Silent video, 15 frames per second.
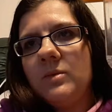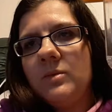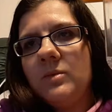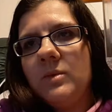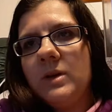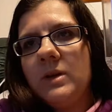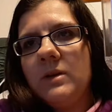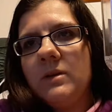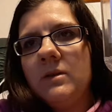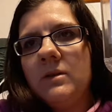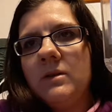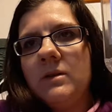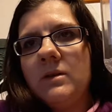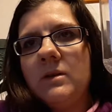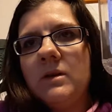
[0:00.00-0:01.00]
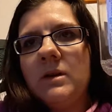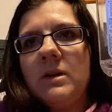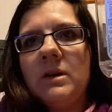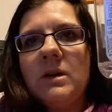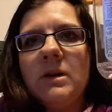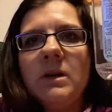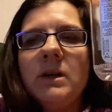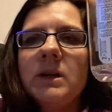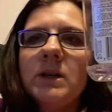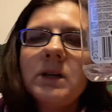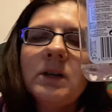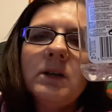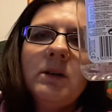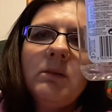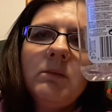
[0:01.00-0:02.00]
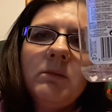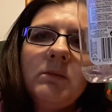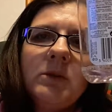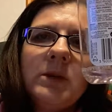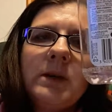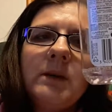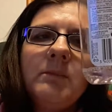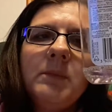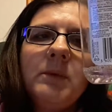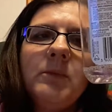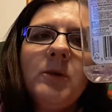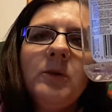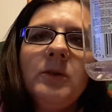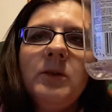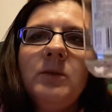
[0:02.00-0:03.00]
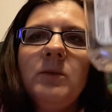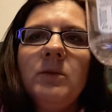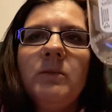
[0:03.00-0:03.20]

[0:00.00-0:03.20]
when I can't be bothered